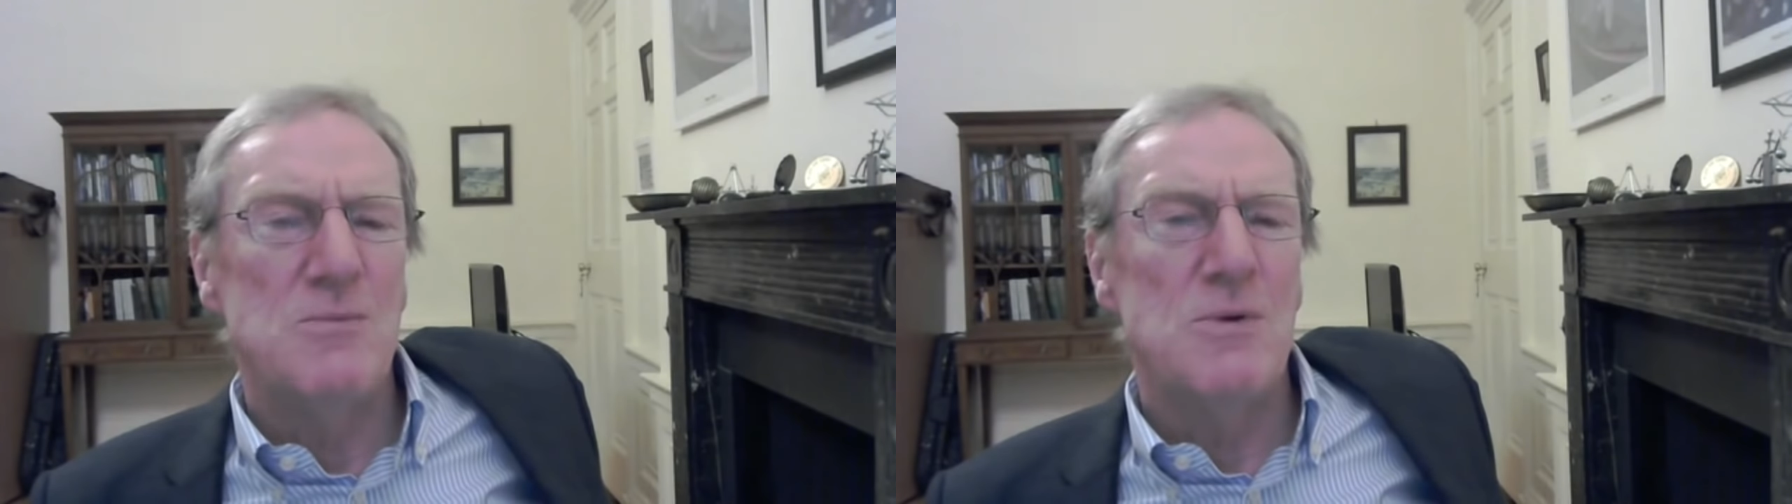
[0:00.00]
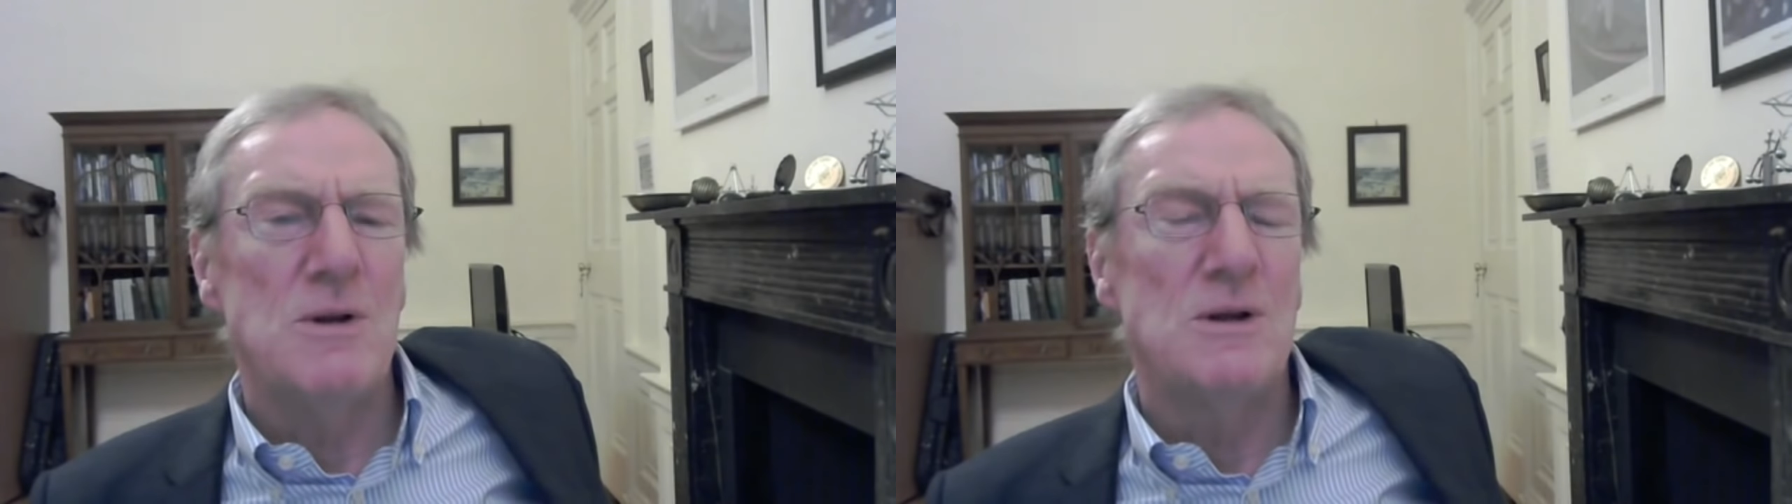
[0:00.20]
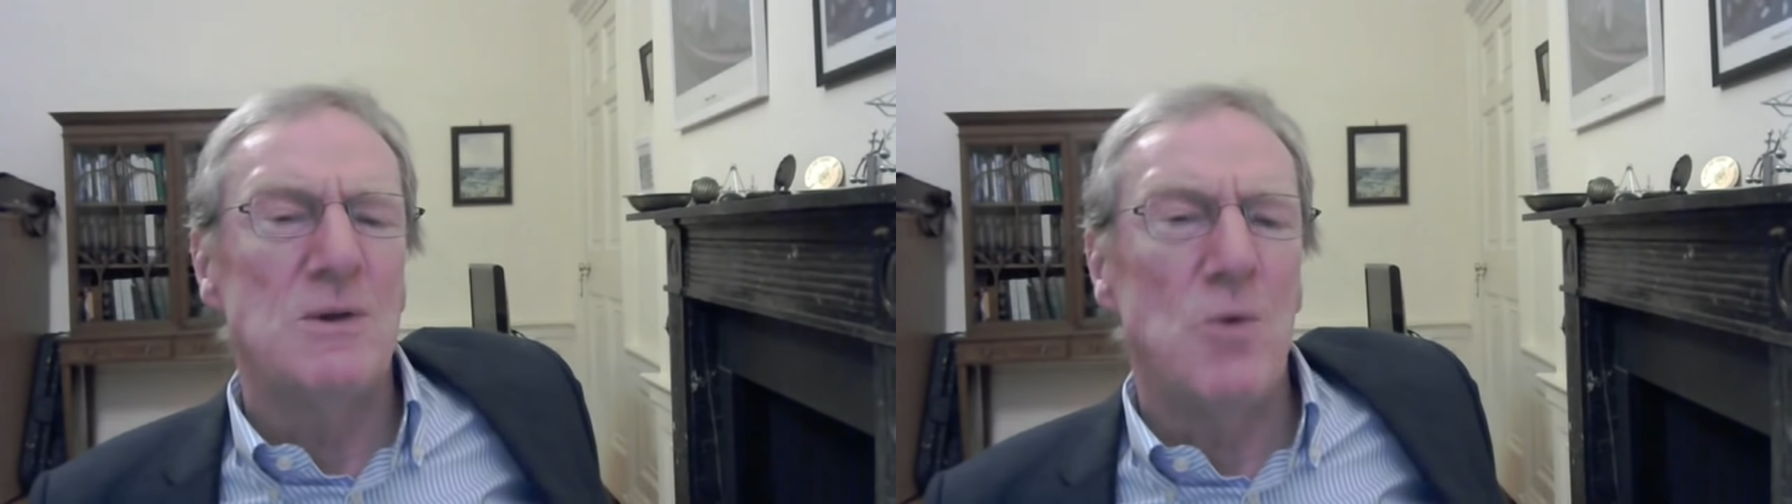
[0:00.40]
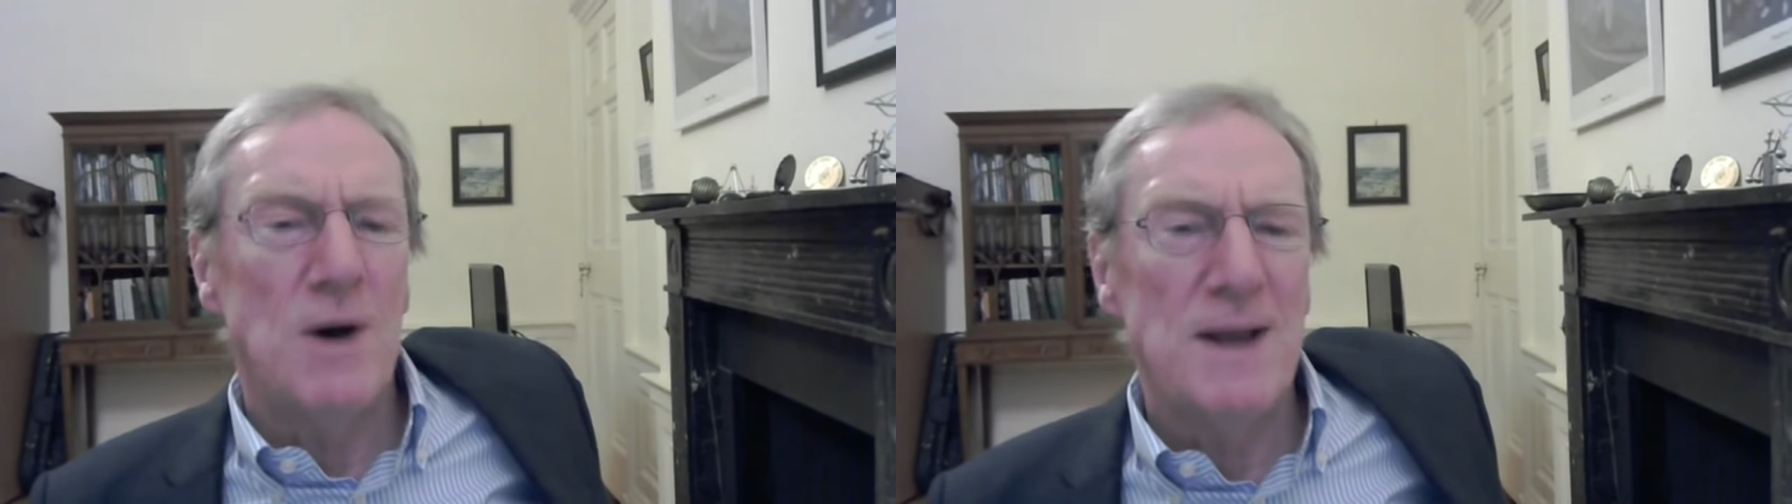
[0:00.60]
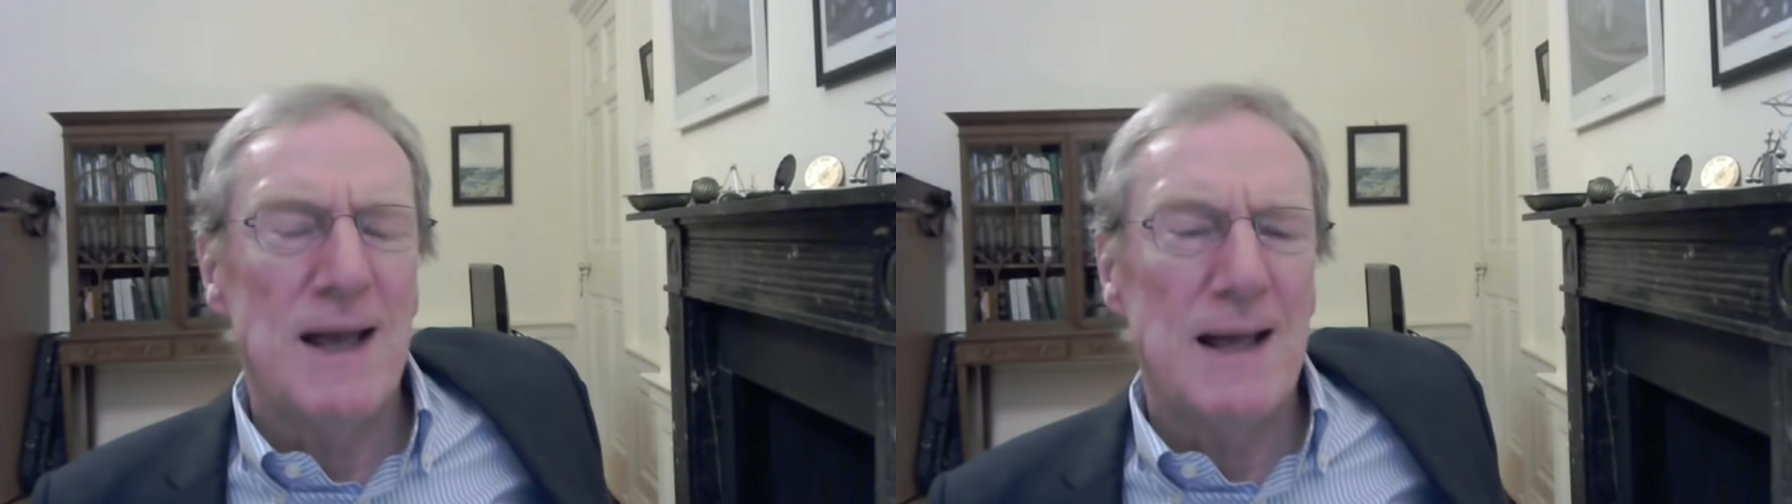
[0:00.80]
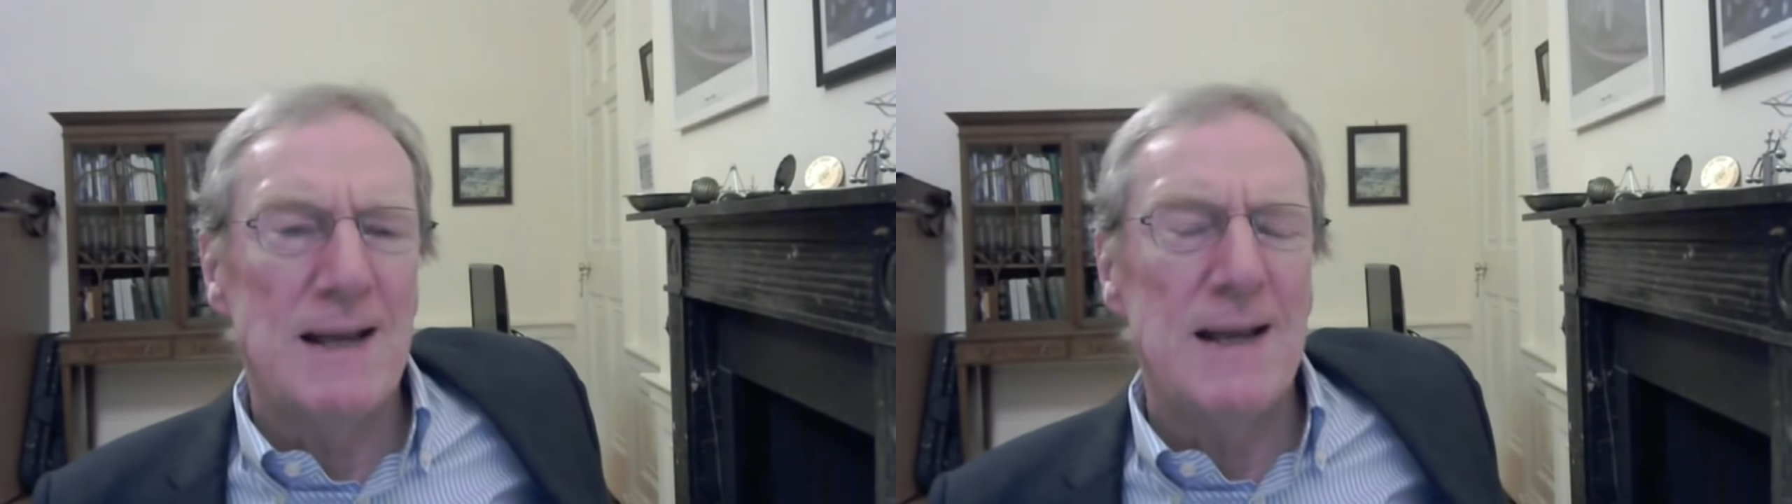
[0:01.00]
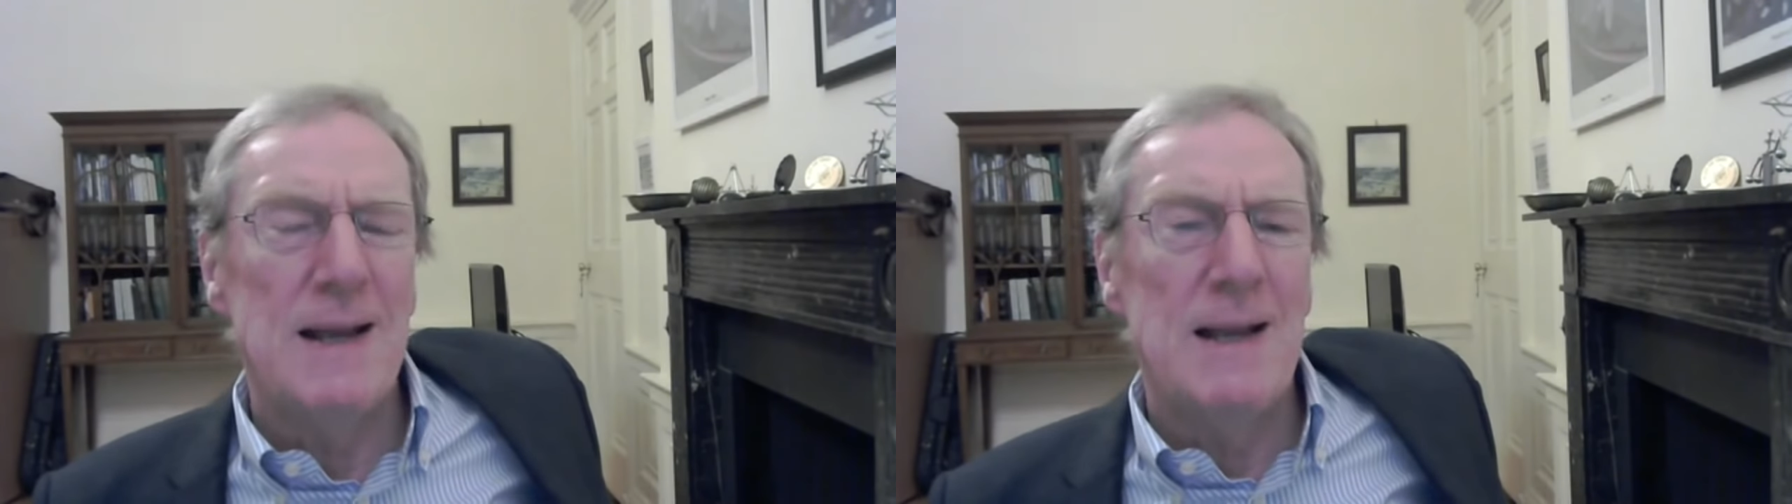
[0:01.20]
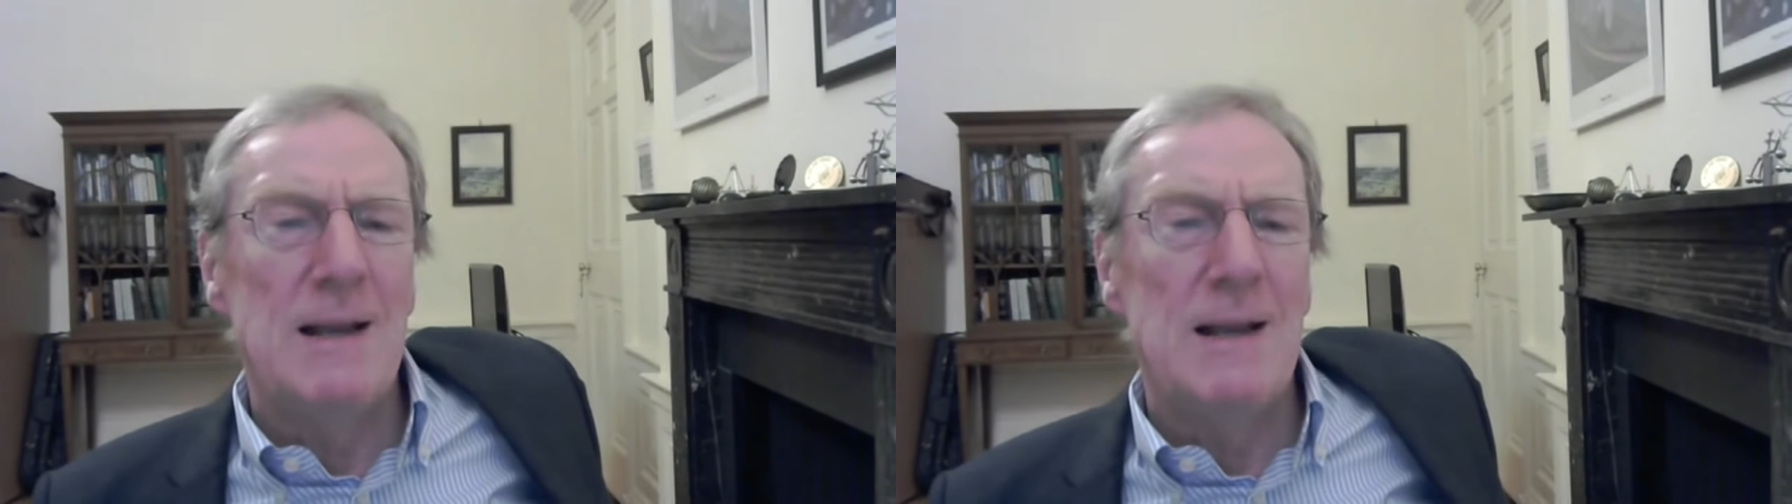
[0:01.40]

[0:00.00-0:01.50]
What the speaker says: between, on the one hand,